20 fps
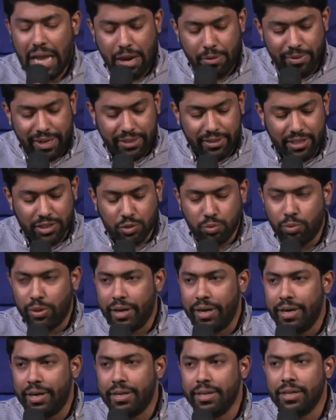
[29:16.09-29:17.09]
I read this
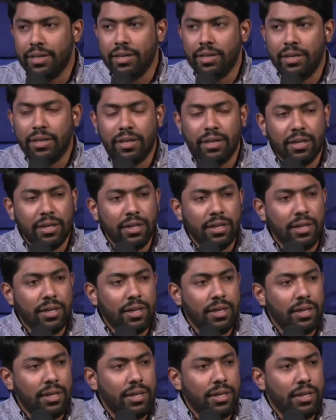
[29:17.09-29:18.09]
word,
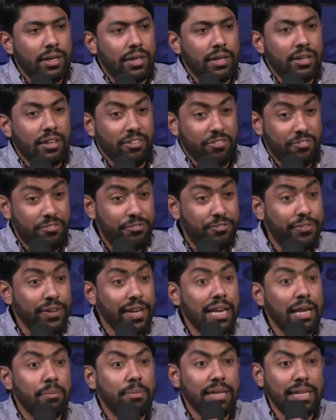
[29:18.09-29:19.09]

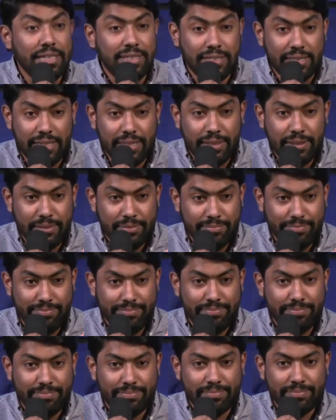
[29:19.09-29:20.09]
fillability.
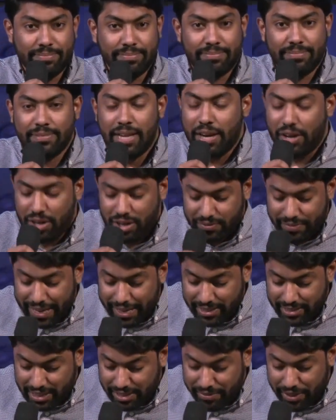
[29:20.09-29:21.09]
I don't know if
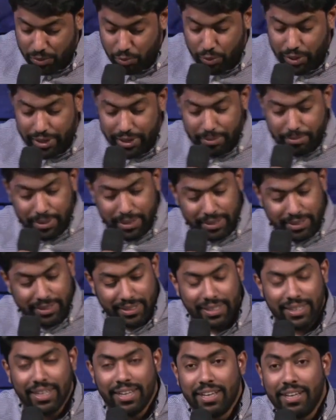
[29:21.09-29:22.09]
that is even a word, but
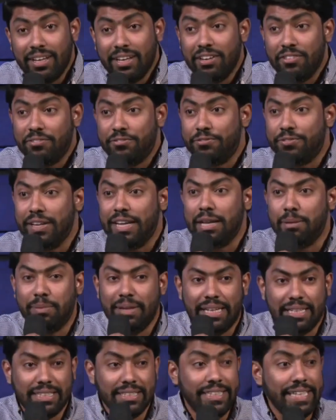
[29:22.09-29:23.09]

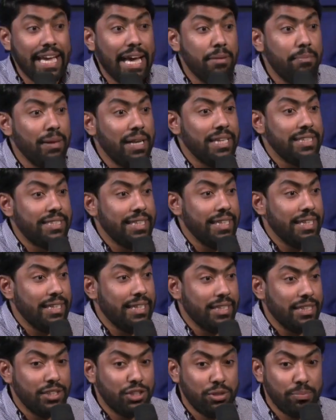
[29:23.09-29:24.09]
fillability, the ability
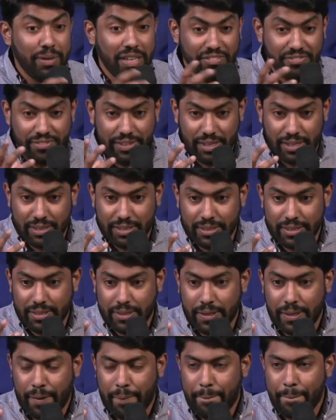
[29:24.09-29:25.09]
to be filled.
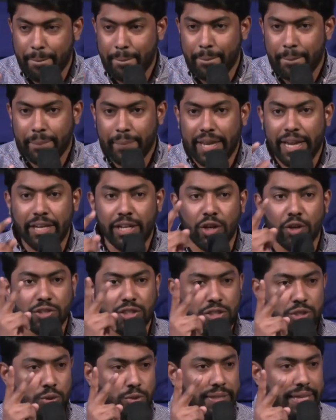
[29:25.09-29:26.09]
It
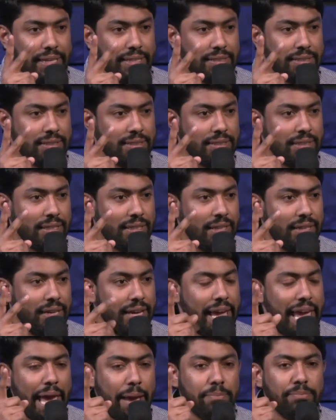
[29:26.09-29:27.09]
denotes two things
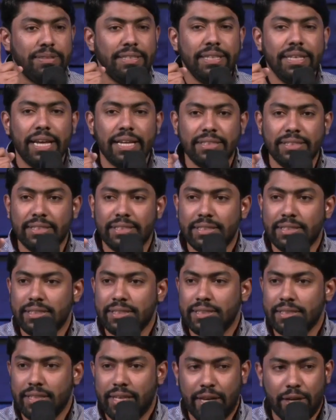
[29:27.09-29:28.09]
emptiness
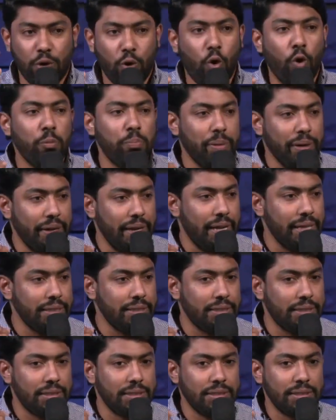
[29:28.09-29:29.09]
and
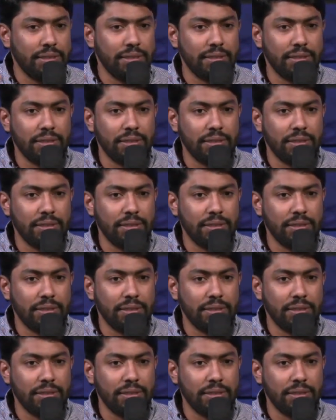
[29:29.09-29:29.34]
openness.